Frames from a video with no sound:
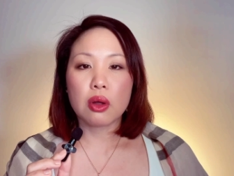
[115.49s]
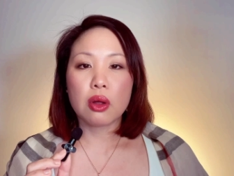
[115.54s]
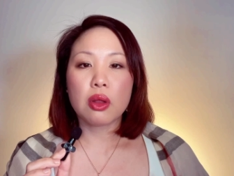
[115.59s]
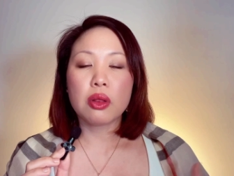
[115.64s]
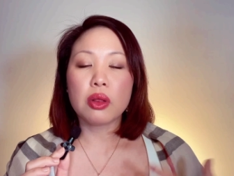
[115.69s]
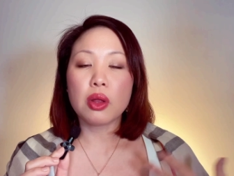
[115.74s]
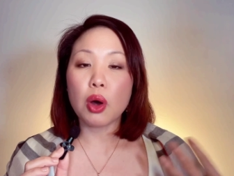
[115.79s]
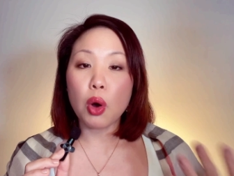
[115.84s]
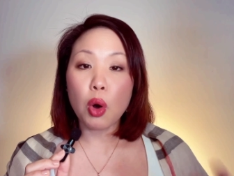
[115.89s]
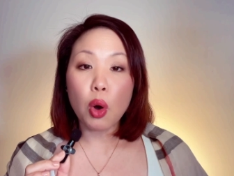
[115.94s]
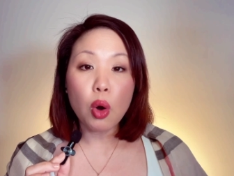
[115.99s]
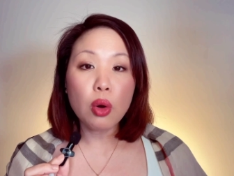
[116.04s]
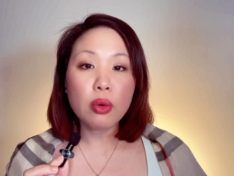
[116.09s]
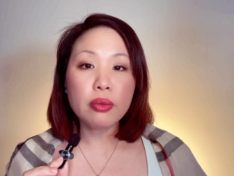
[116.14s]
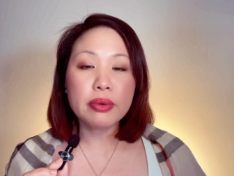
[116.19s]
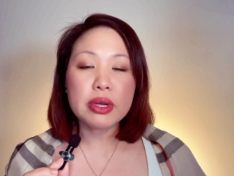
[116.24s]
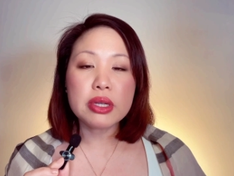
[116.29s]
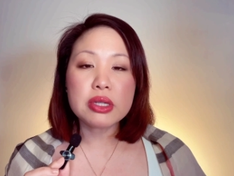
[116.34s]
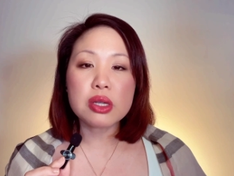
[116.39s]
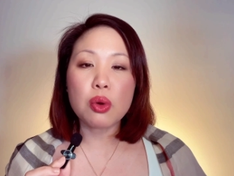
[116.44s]
The whole
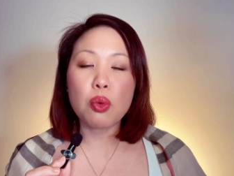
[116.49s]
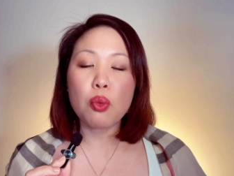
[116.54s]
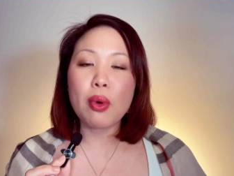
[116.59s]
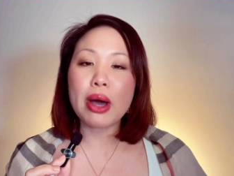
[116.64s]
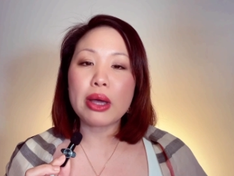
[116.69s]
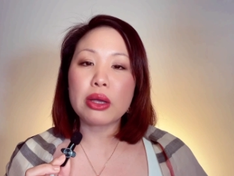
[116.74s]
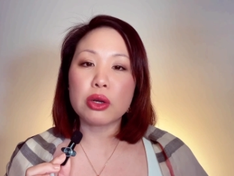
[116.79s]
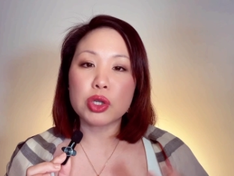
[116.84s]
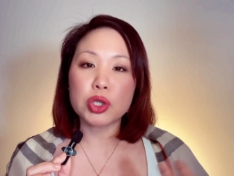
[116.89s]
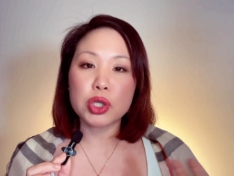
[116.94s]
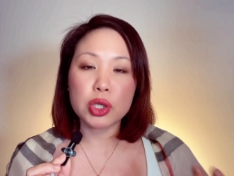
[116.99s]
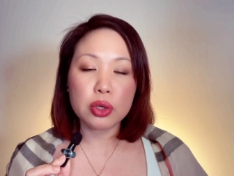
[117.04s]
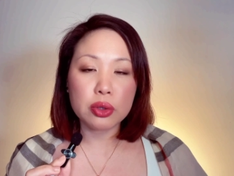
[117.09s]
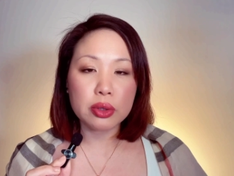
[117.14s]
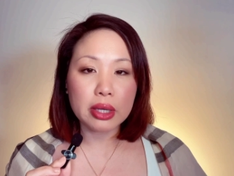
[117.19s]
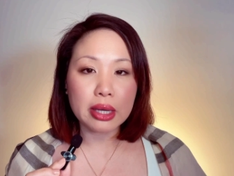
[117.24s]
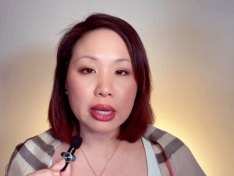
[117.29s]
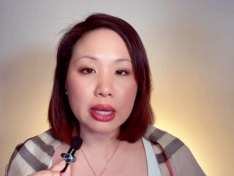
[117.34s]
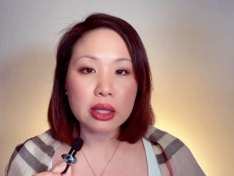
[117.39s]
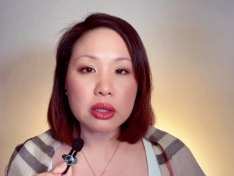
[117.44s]
reason why you're
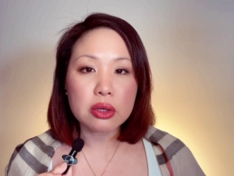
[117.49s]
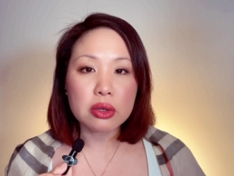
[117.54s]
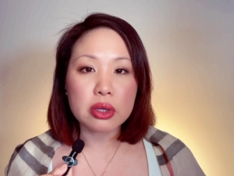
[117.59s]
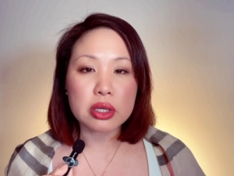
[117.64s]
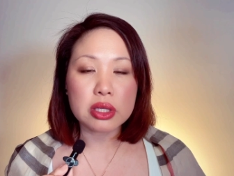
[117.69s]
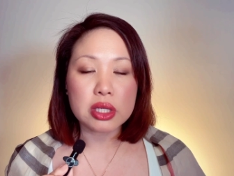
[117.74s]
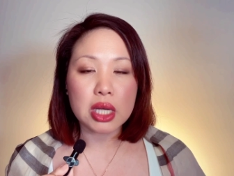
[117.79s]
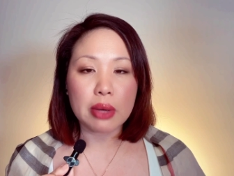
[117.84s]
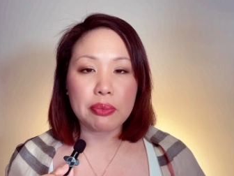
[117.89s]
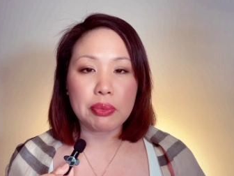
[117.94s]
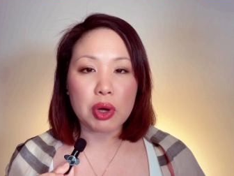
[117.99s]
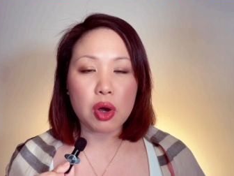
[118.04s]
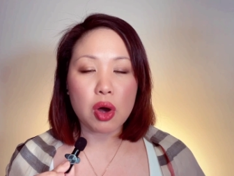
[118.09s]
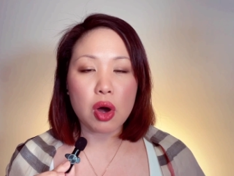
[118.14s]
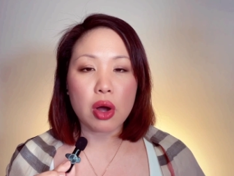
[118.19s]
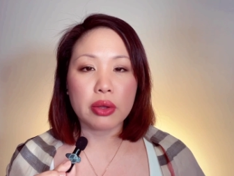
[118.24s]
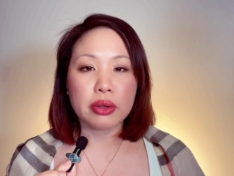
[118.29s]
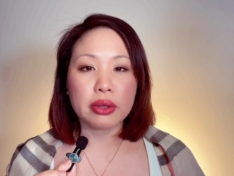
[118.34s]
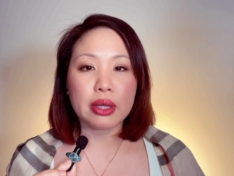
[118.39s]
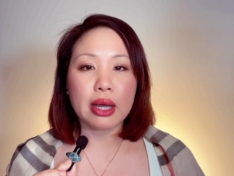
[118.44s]
tuning into this type of
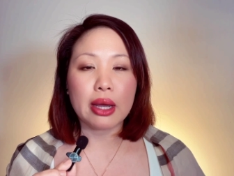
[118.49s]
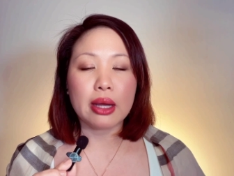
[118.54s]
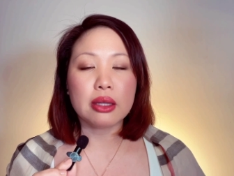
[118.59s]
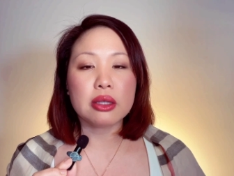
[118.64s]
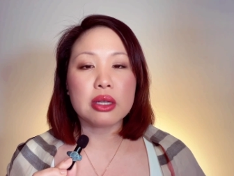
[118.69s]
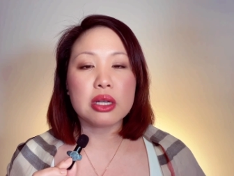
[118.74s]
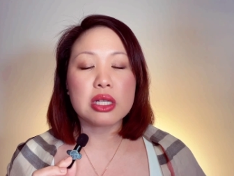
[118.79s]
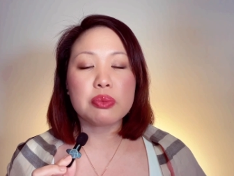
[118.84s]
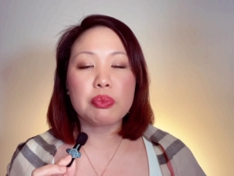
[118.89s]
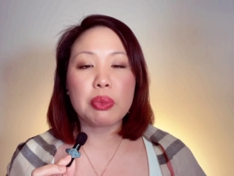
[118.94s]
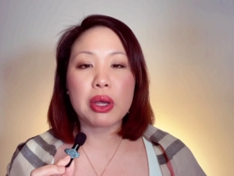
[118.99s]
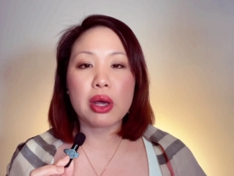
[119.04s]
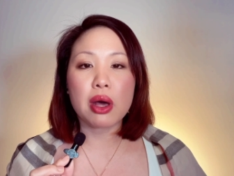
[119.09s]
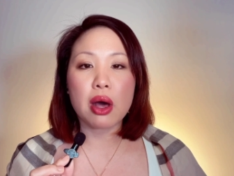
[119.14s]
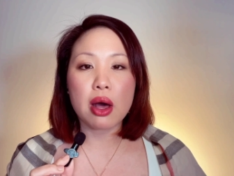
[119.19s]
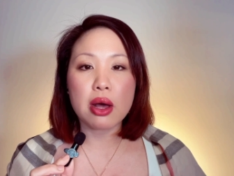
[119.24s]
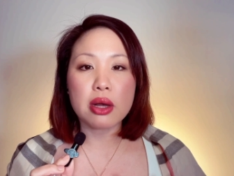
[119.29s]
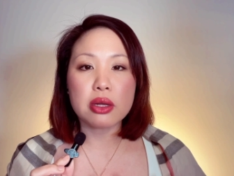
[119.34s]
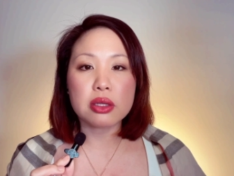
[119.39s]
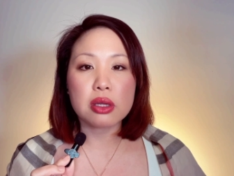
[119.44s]
content is
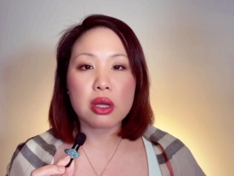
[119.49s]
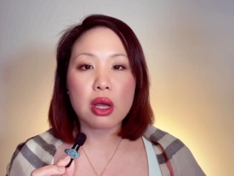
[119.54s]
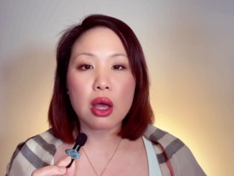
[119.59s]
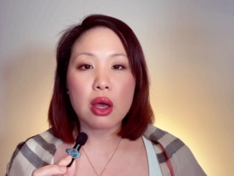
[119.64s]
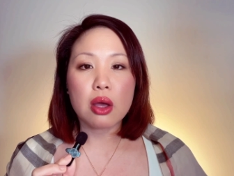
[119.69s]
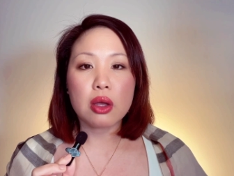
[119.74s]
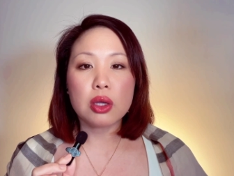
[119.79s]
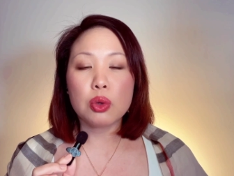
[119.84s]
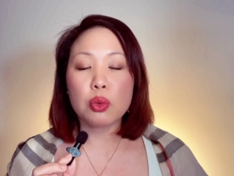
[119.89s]
because you